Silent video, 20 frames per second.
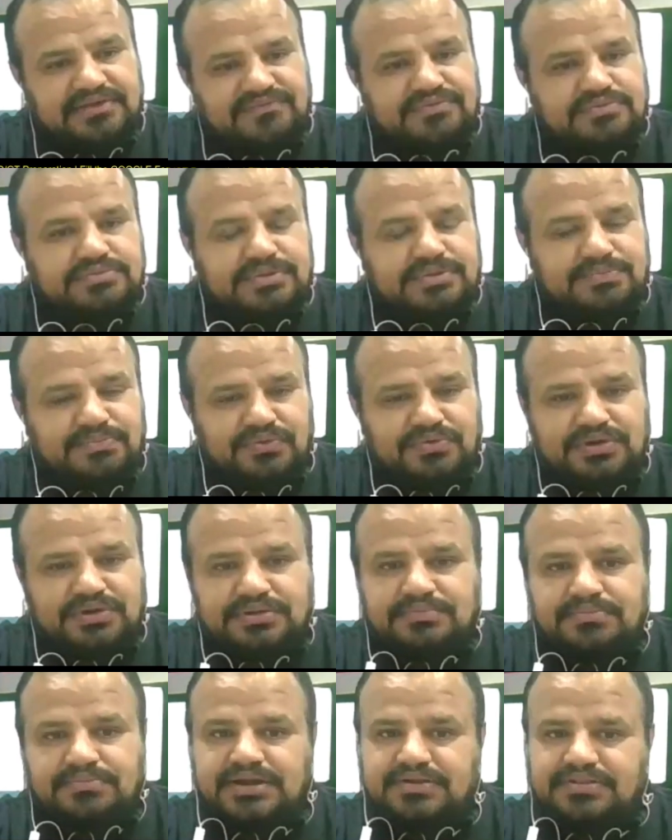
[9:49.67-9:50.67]
layer from the
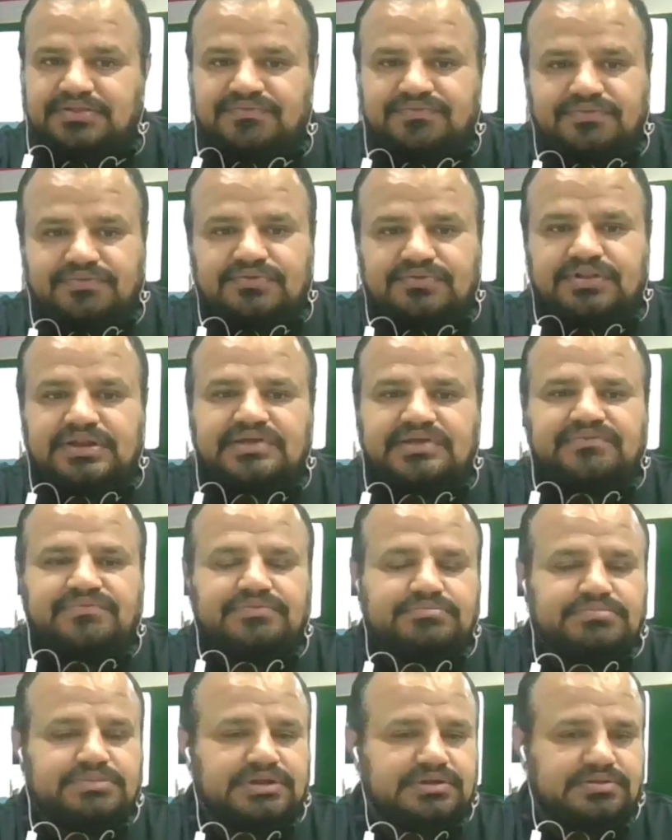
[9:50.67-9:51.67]
bottom and the fourth layer
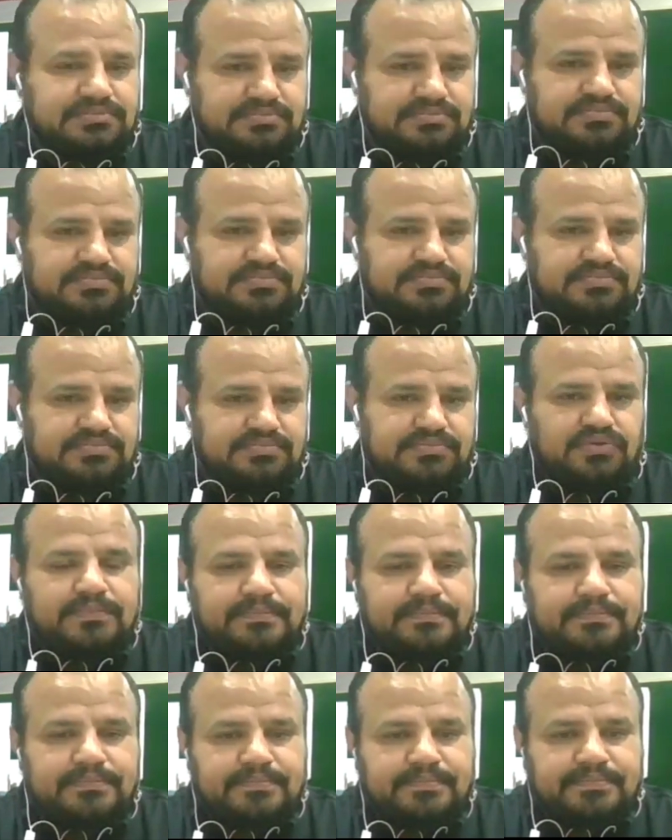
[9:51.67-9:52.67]
from the top.